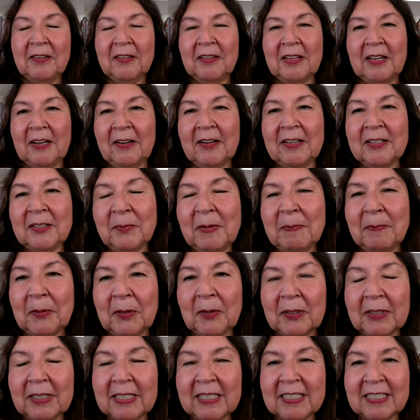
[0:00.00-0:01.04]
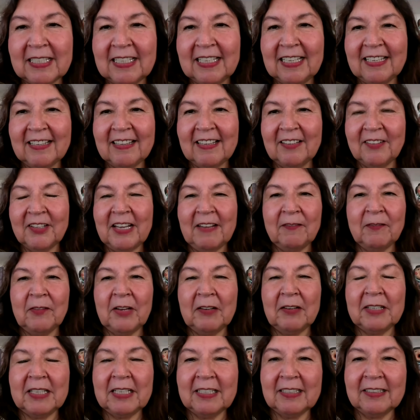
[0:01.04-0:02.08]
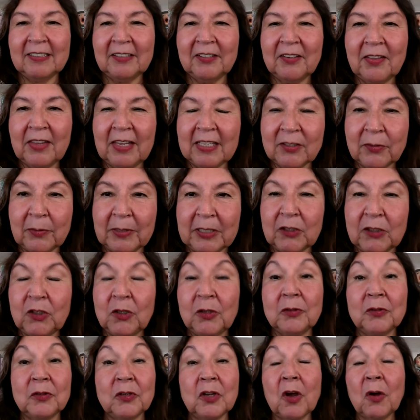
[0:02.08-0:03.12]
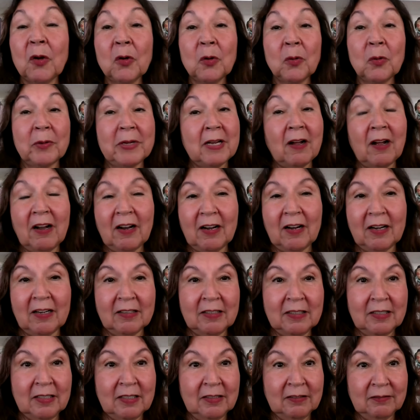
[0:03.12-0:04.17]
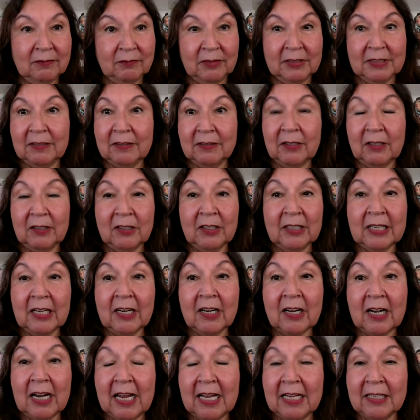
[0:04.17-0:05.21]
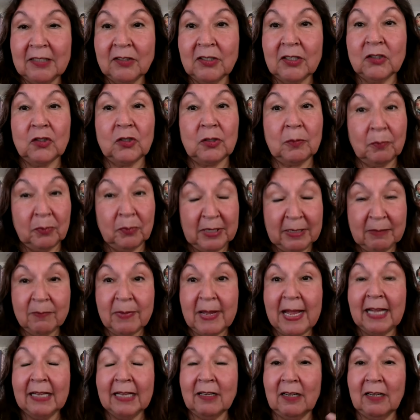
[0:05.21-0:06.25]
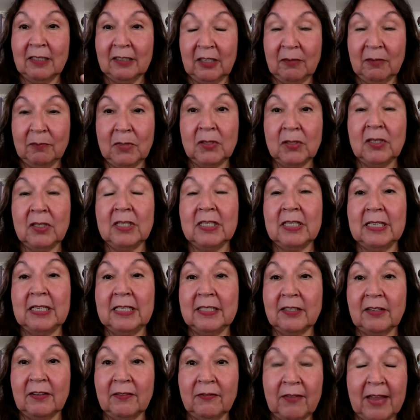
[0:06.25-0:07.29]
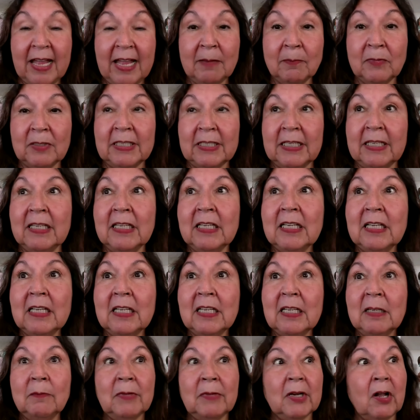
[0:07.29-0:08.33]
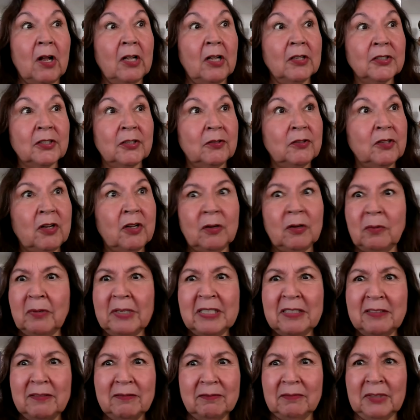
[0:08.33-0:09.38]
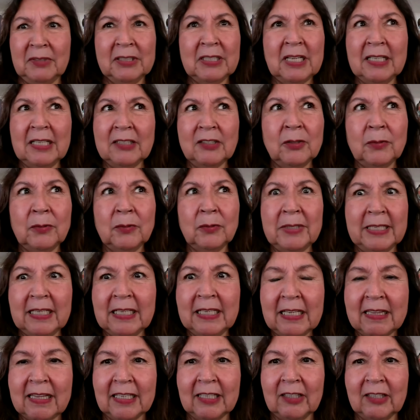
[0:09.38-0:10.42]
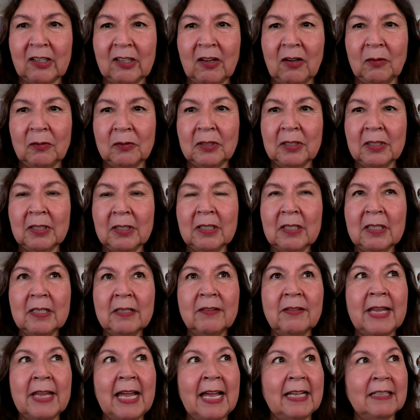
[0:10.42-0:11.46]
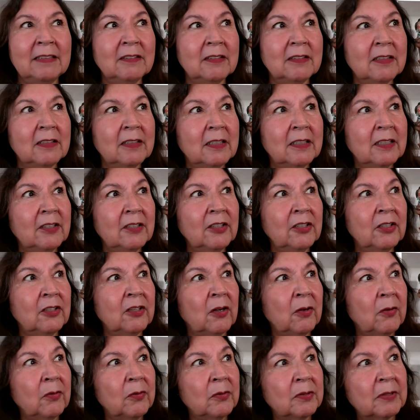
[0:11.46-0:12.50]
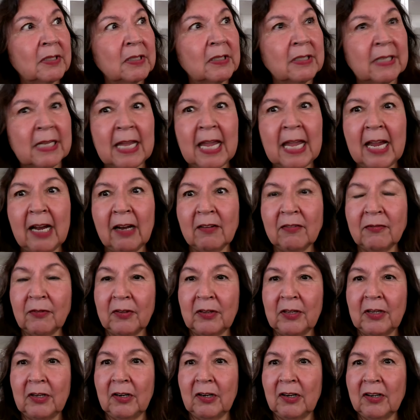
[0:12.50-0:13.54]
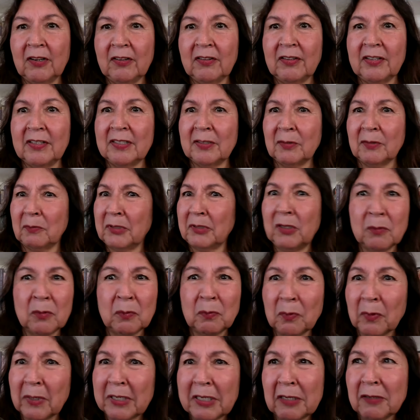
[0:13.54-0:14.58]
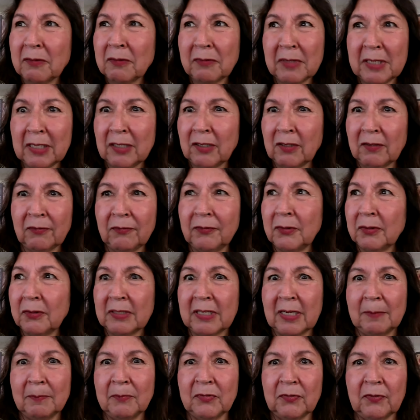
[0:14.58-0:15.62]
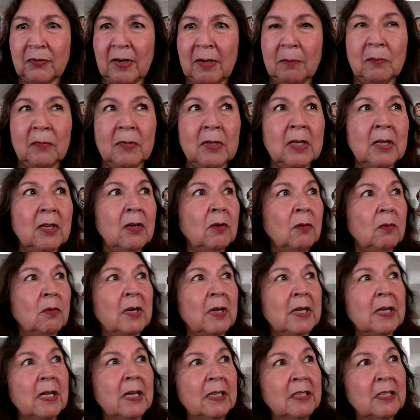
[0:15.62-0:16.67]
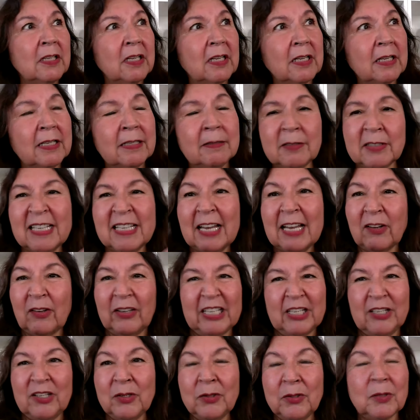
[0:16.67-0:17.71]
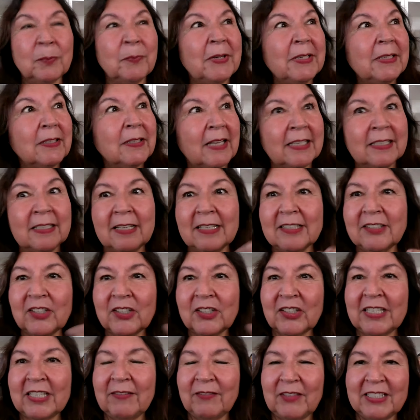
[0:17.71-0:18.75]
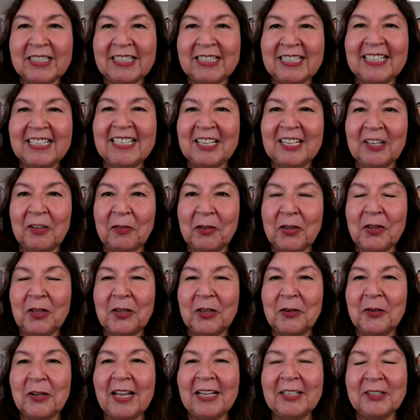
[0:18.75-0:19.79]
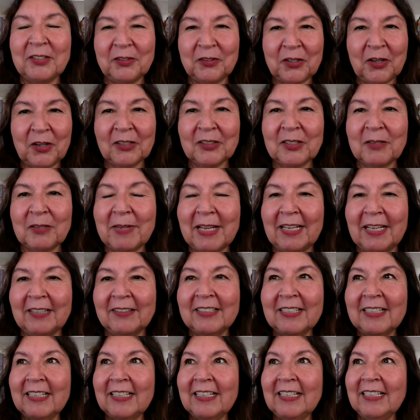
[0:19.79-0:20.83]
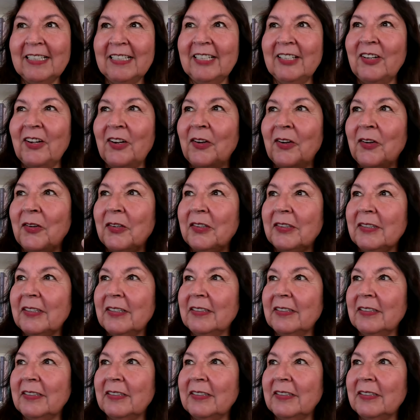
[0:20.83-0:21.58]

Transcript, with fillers: there as people are listening, they get very clear things we can do. Know who we are. Re- look at our ancestor. Bring back our communities, our family. But also know we, we're not doing anything alone, that, you know, care for the earth is, you, where do you think your food comes from? What, and it's not only use, but like just even sitting here with you, as you talked about, you know,